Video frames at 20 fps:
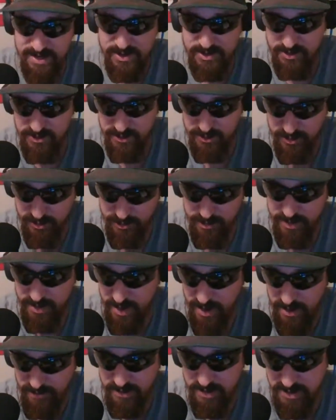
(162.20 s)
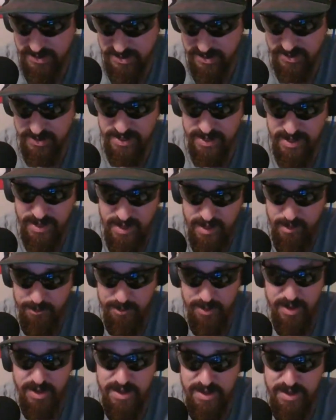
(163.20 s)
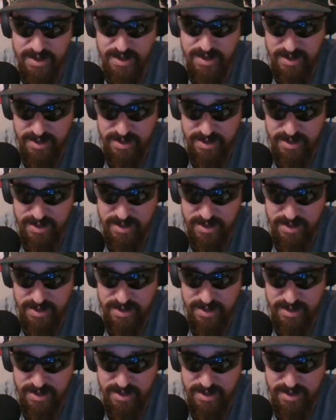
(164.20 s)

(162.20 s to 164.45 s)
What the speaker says: here in a little bit, obviously. But